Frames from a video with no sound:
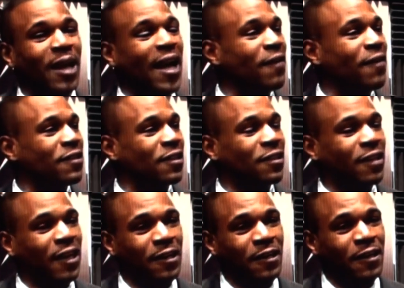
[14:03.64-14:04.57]
our lives. And,
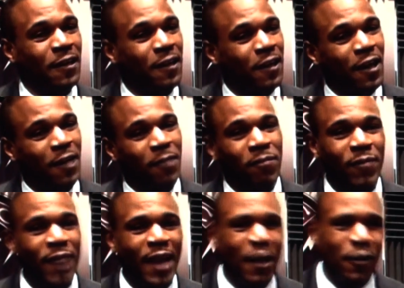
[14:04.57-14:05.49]
and um,
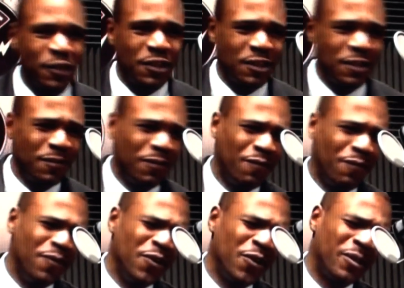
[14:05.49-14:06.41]
now this
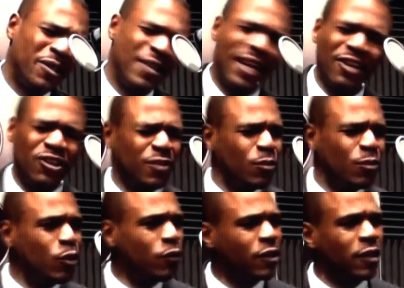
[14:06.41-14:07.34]
you know, it's not just
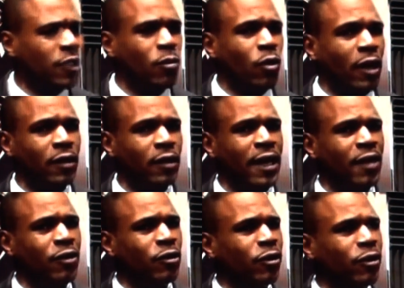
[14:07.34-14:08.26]
moves anymore. Mm-hmm.
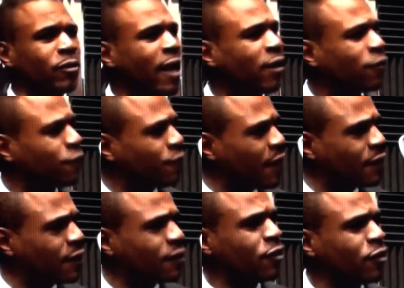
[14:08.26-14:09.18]
Now you learn how to
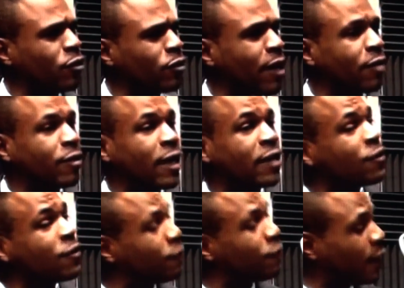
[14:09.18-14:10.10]
fight, and you learn mm-hmm. how
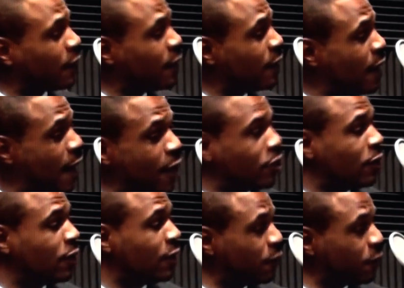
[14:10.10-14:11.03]
not to fight, mm-hmm. how
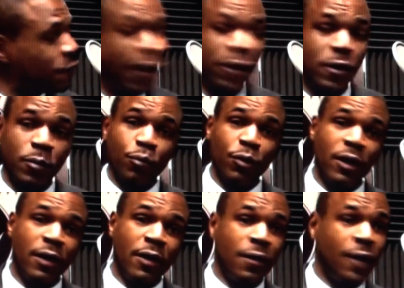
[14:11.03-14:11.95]
to mm-hmm. live, how to
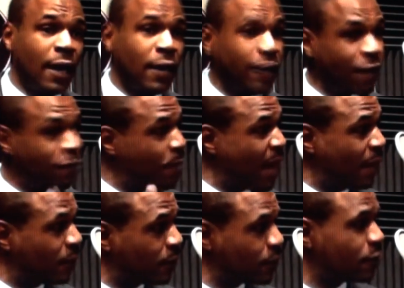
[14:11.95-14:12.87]
breathe, how That's to have right.
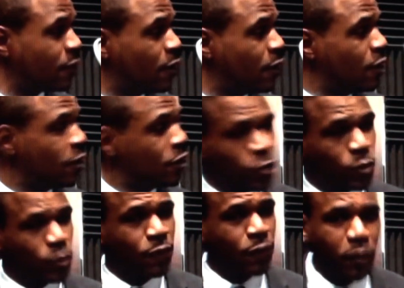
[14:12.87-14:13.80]
balance.
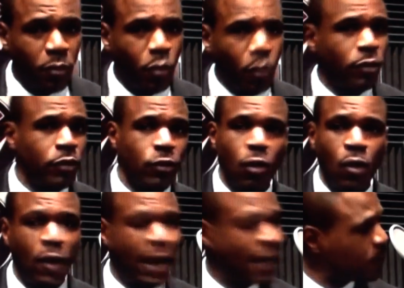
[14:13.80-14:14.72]
So it's very important in
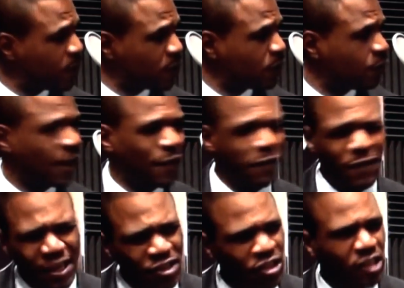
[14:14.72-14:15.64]
all aspects of life,
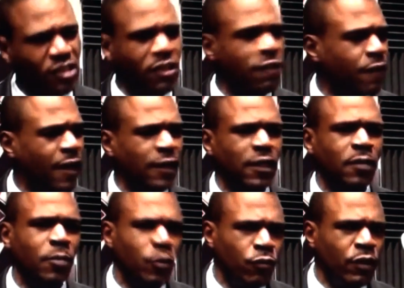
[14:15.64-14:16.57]
not just in fighting,
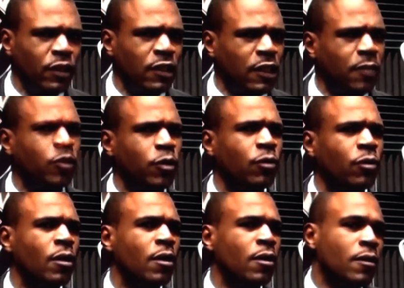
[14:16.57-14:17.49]
but really to keep you.
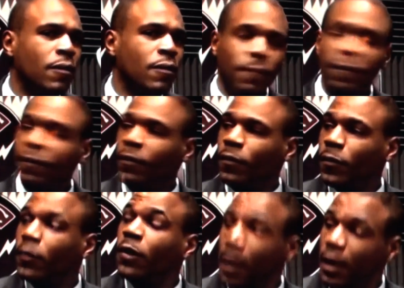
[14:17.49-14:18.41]
It's about how you
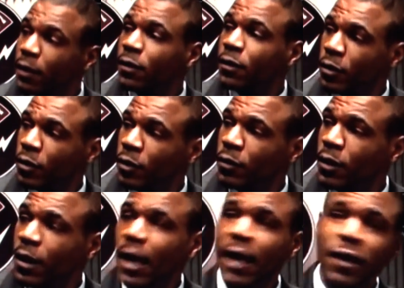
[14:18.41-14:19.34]
live. Yeah, you know,
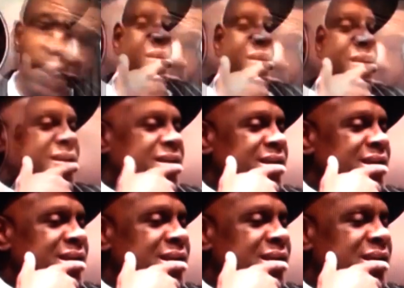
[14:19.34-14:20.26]
I could have the, gone
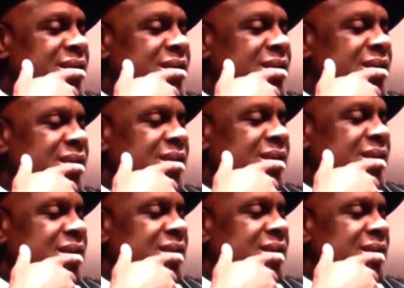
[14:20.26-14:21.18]
many directions. So
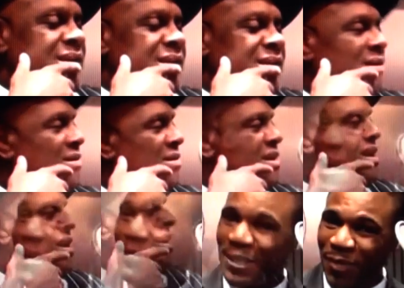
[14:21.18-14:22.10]
could my students.
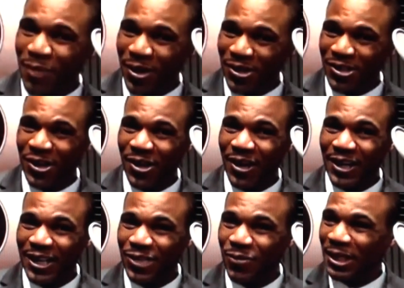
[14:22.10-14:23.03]
Yeah. This martial art
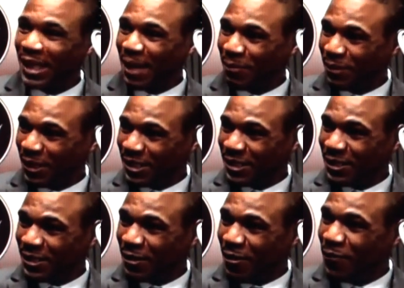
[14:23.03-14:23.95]
has really kept
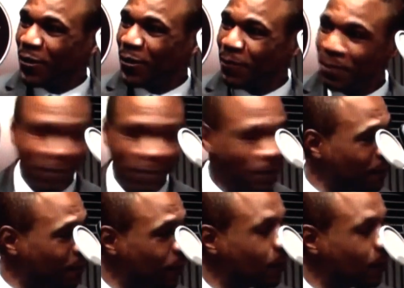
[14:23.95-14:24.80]
us disciplined.